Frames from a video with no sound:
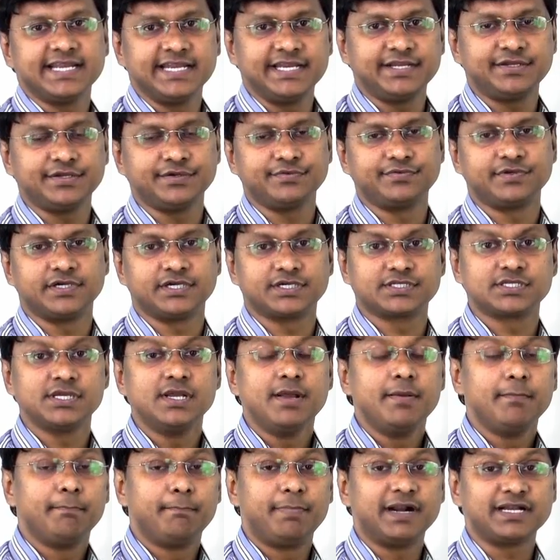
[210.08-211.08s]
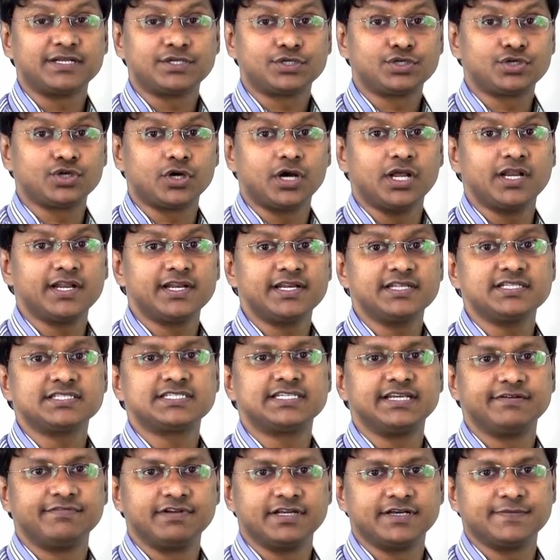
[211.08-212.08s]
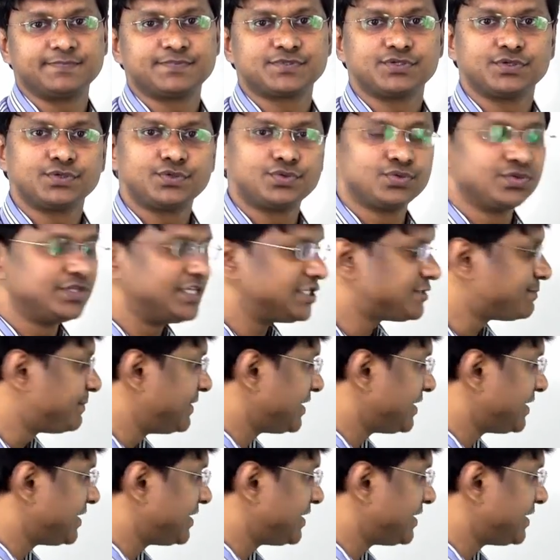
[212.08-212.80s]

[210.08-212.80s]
sedative drugs but tolerance develops to this